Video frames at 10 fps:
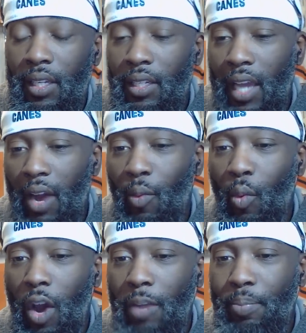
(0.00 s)
Not
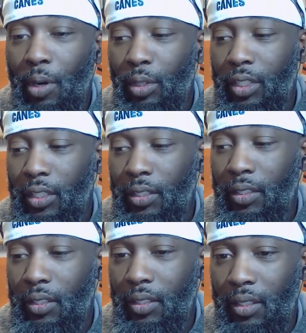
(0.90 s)
one person
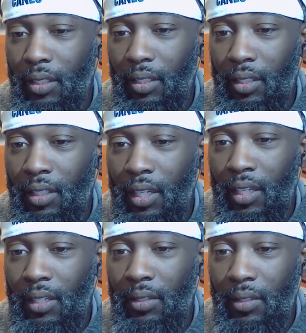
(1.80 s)

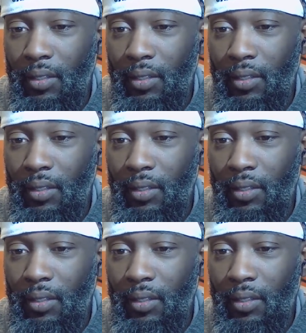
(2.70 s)
did it.